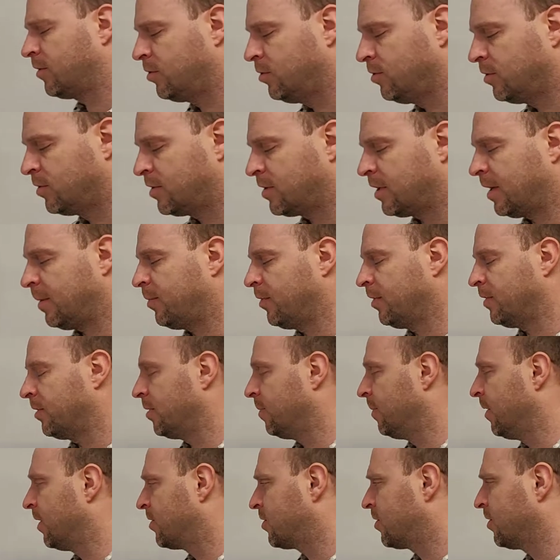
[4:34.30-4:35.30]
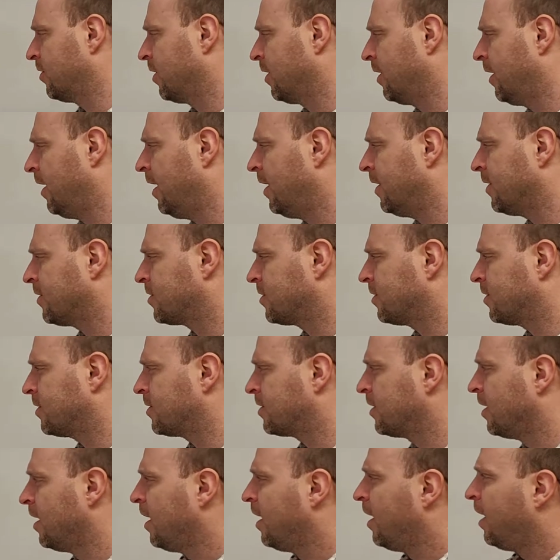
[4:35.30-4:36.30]
2 separate dimensional
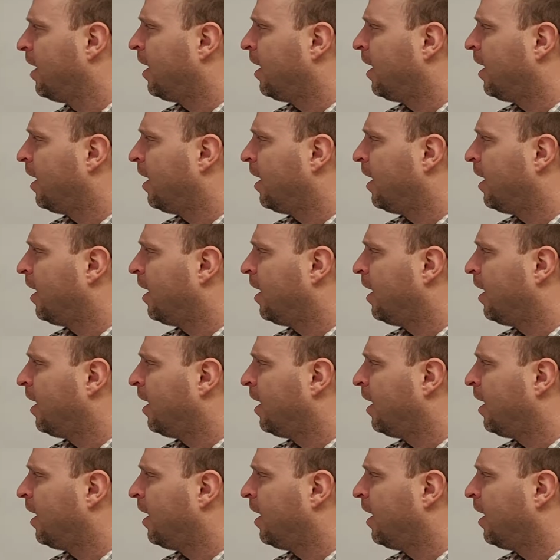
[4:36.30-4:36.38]
analysis.